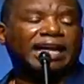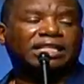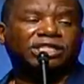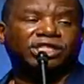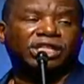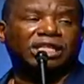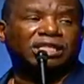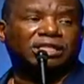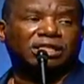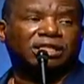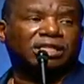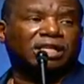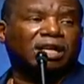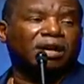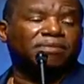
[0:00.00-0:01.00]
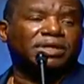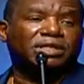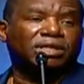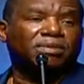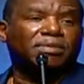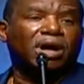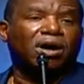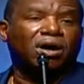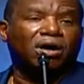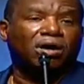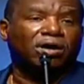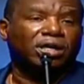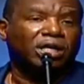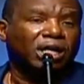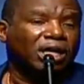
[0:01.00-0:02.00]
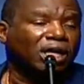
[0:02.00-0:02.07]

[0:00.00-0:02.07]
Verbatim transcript: asked Jesus to come into my heart.